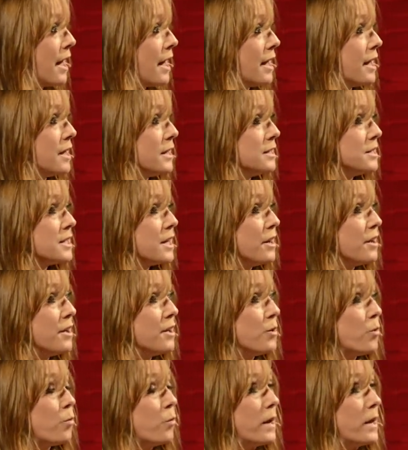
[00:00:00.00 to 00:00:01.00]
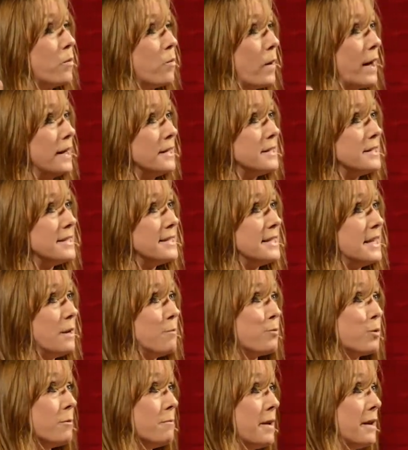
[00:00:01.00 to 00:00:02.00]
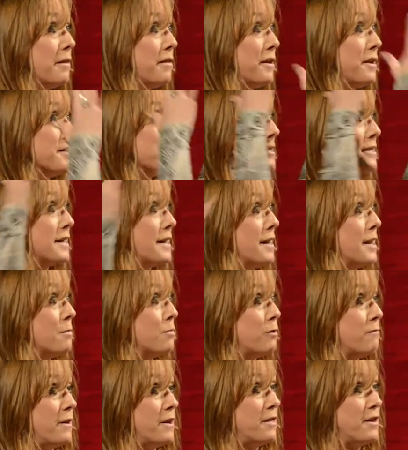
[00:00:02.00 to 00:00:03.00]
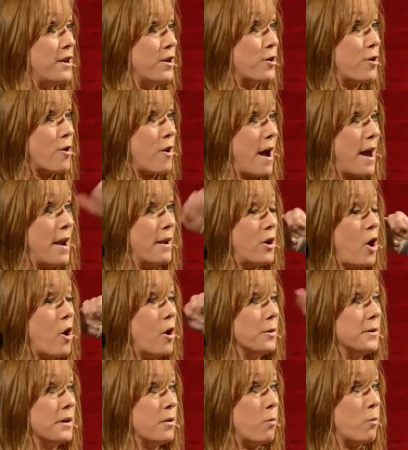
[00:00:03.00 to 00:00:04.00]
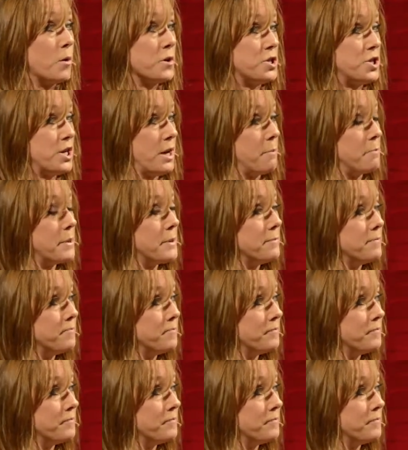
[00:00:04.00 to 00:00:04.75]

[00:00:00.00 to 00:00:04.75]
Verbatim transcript: And we went to see Prometheus in a movie theater and called it worship.